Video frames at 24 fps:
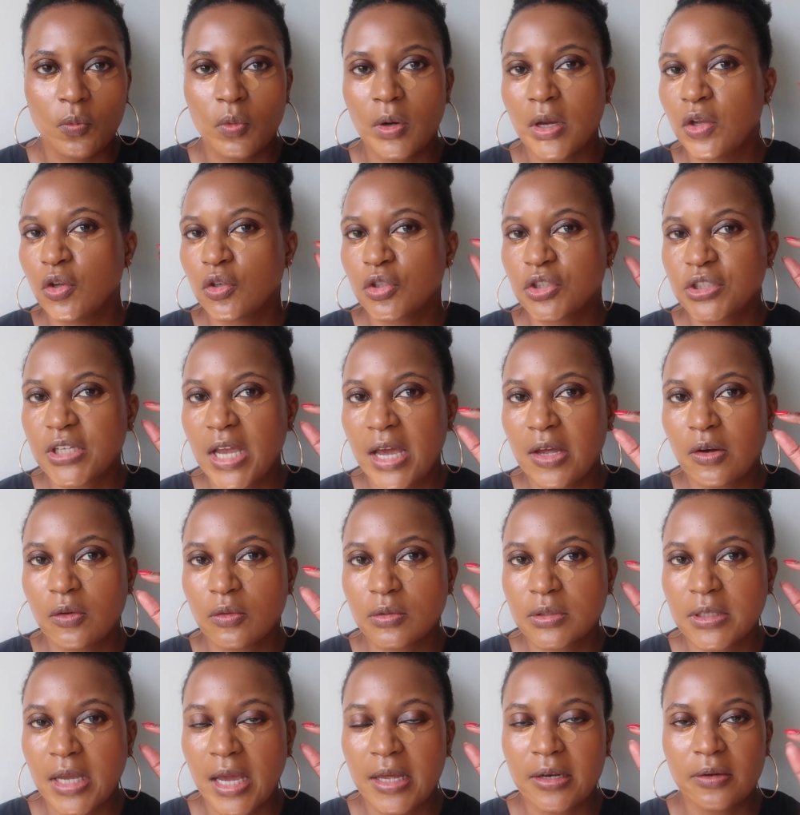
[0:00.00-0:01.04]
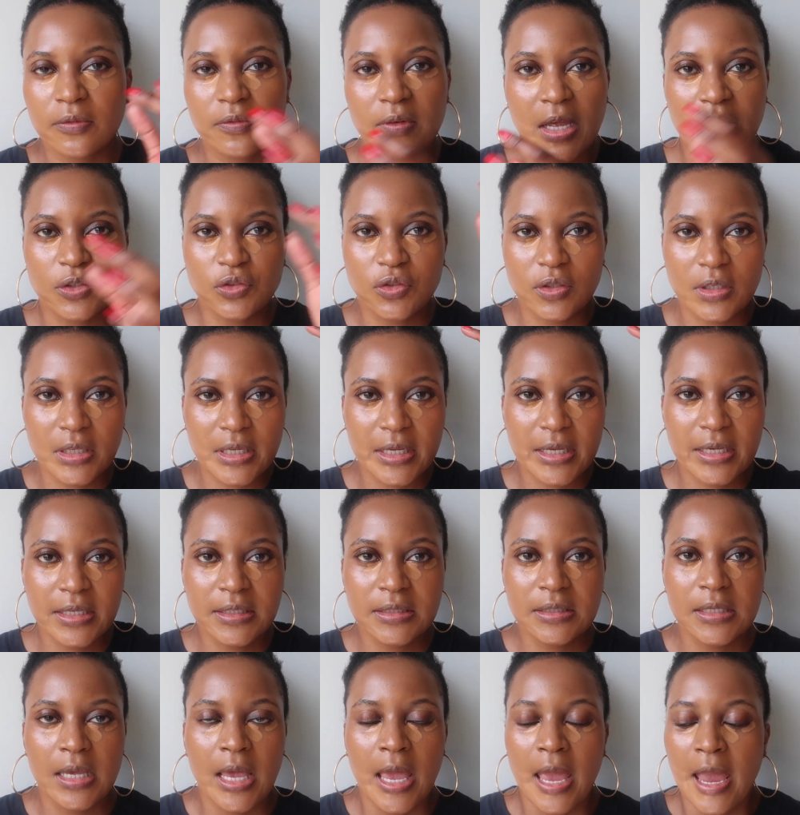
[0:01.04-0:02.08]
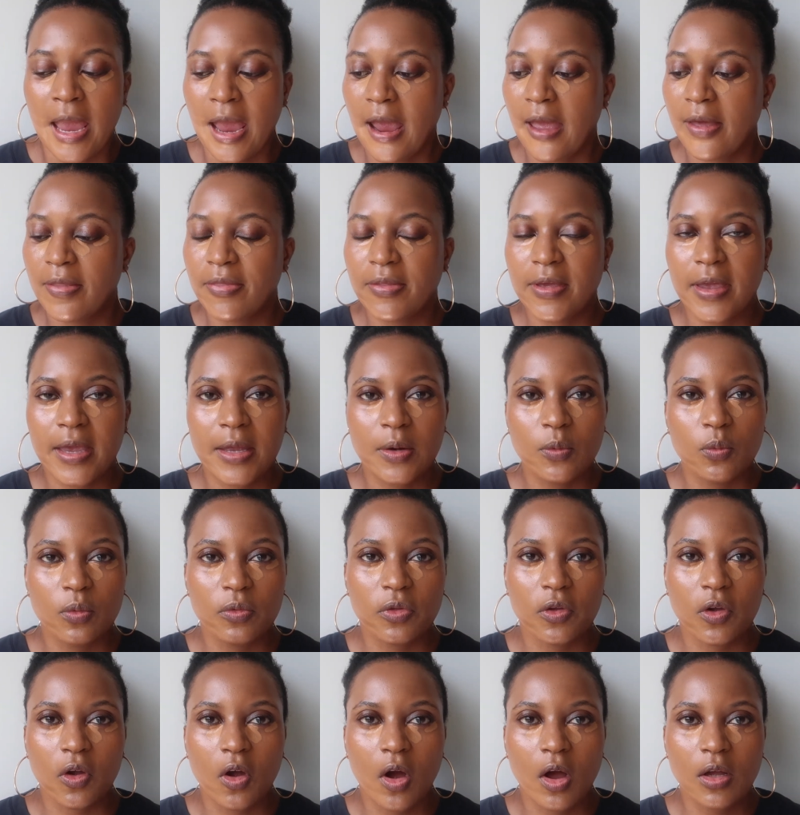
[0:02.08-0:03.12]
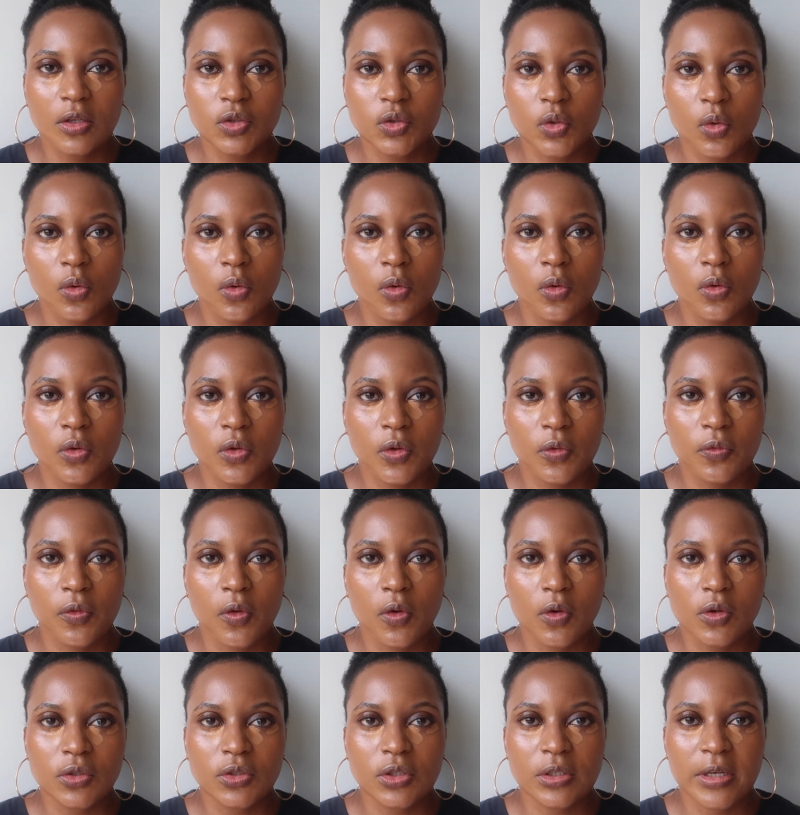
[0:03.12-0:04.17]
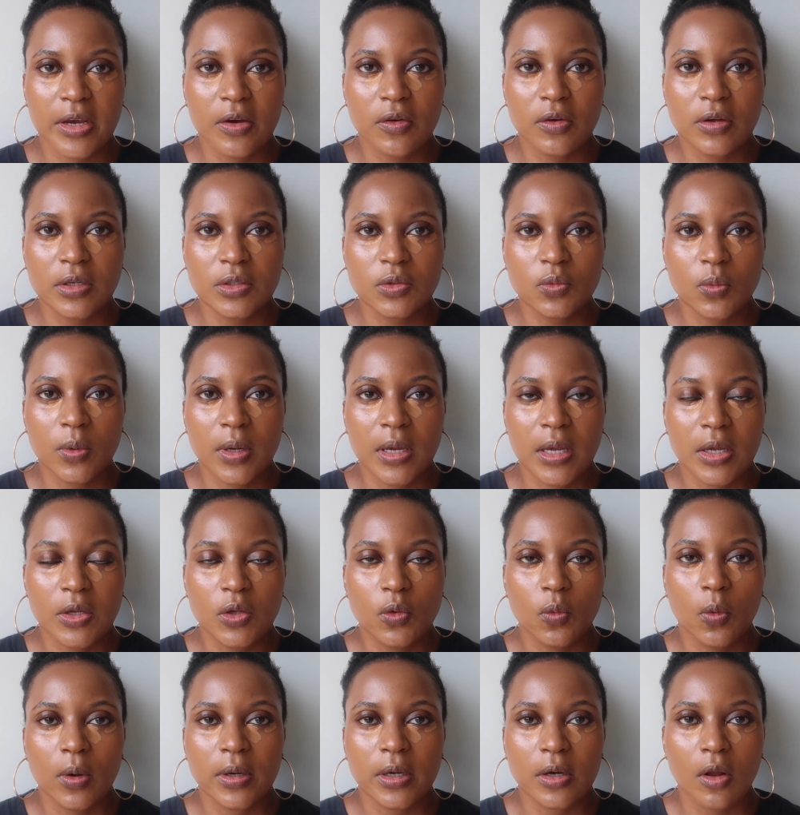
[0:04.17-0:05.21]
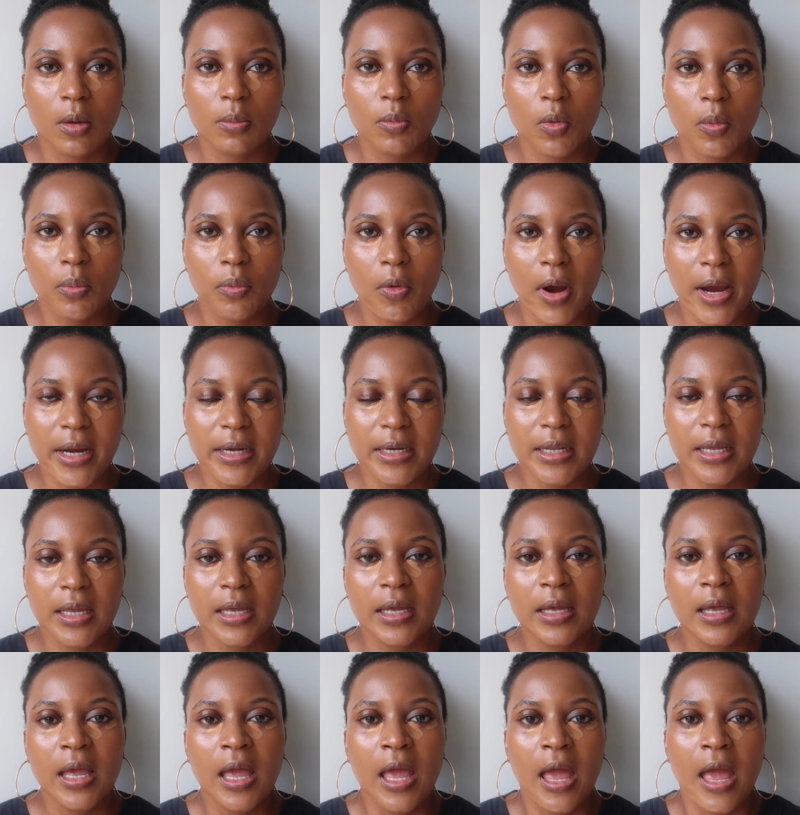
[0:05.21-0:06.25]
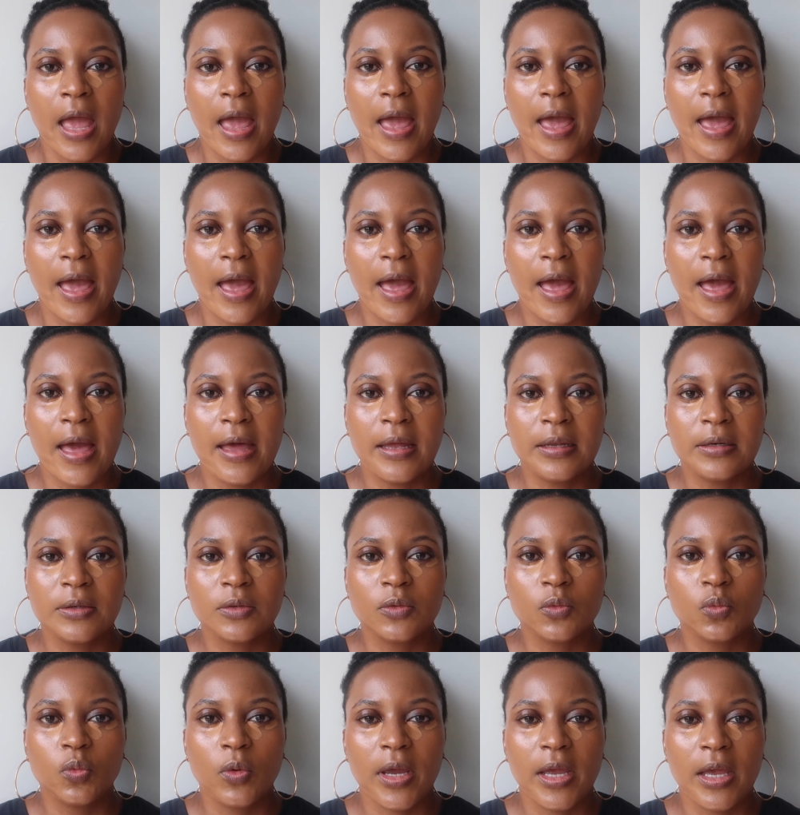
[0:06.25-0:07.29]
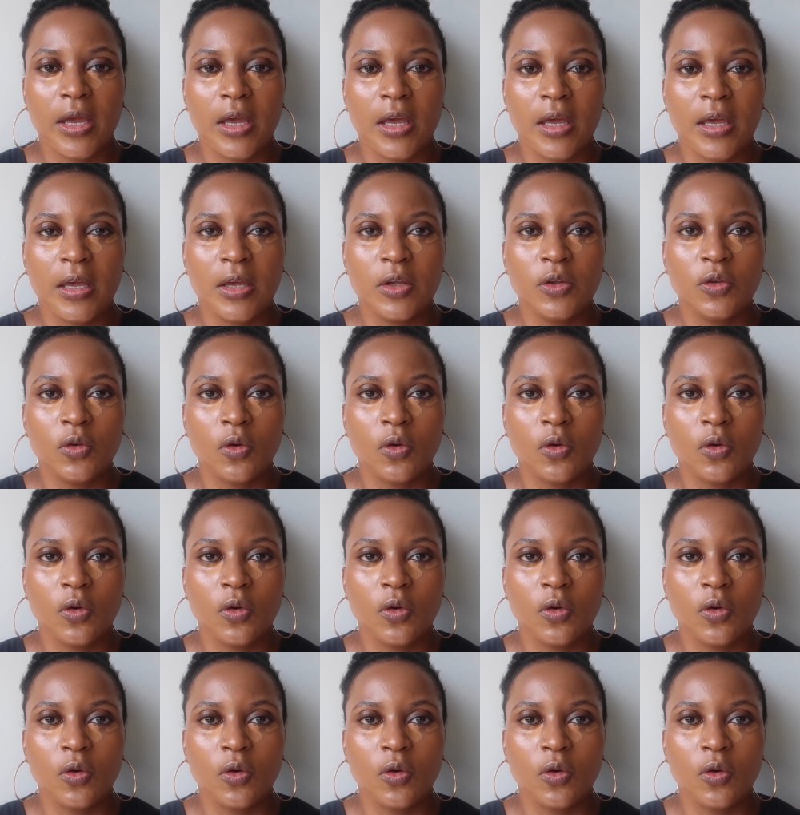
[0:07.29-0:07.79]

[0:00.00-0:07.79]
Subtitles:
your shadows kind of naturally hit, and then with your contour you focus on areas where you want a lot more brightening and where